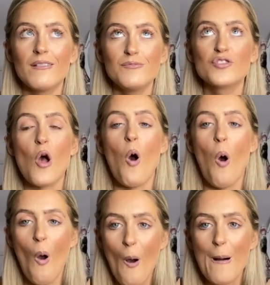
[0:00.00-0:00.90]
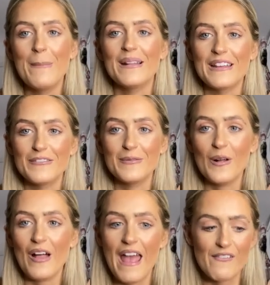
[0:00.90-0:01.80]
It was
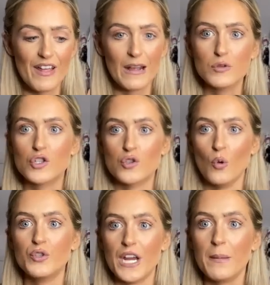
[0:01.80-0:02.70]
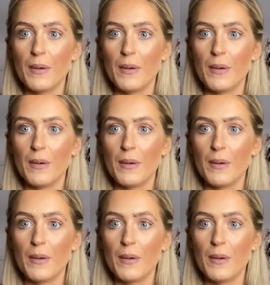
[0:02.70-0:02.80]
unbelievable. Everything was so cheap.